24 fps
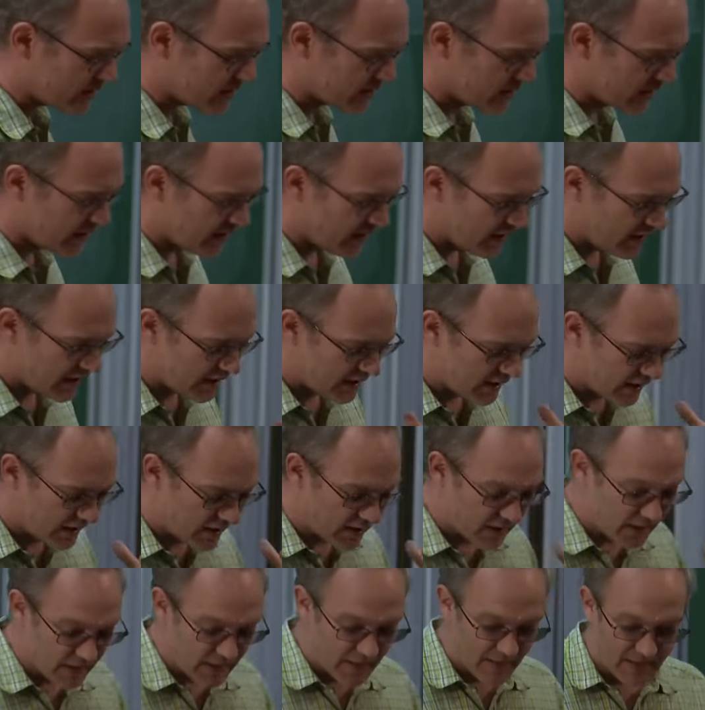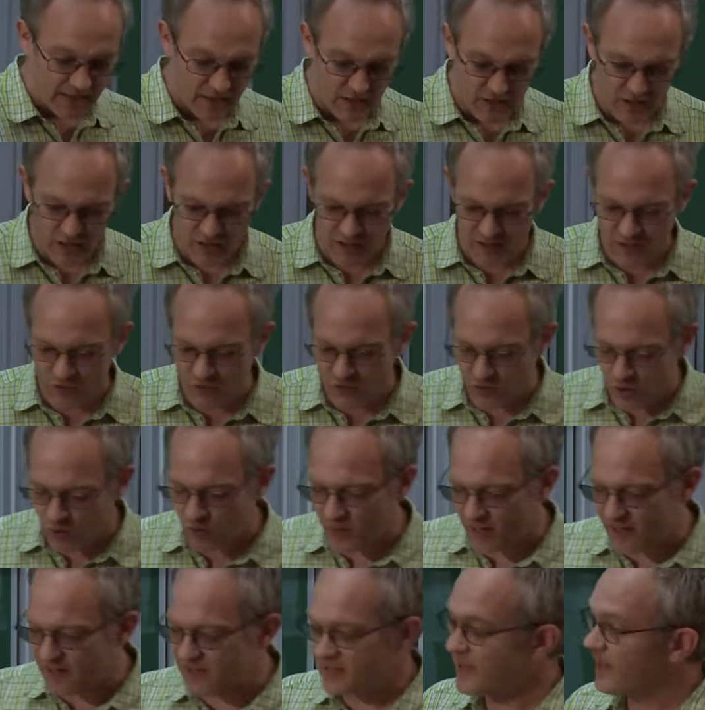is you don't
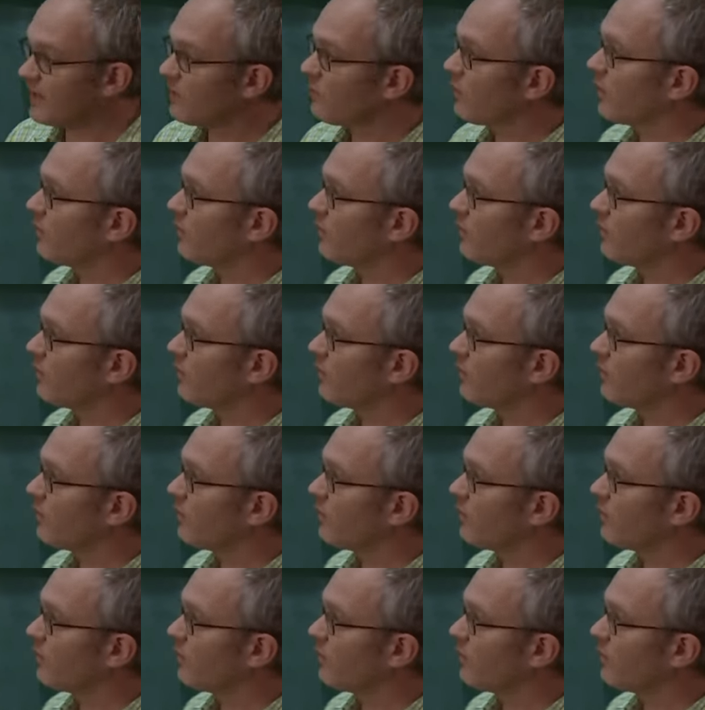understand